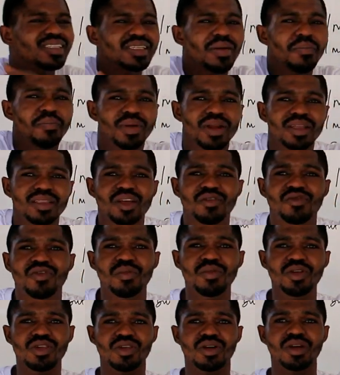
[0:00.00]
separated
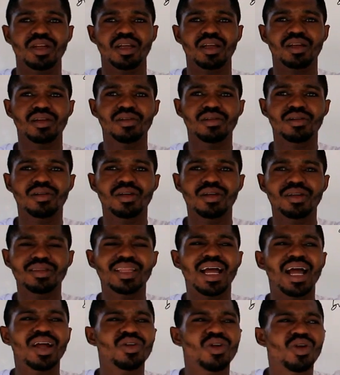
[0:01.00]
from each other.
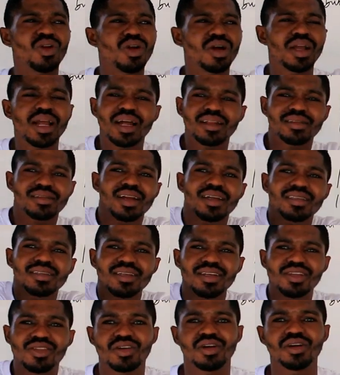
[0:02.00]
They are no longer
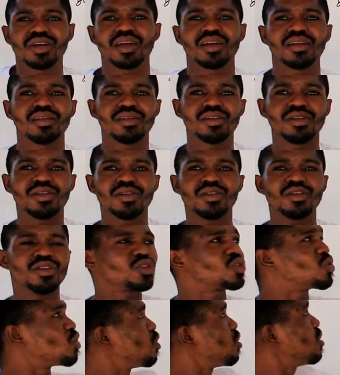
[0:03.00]
attracting each other.
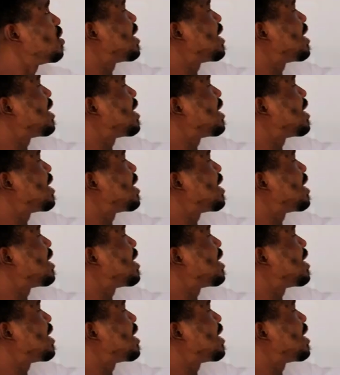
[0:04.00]
So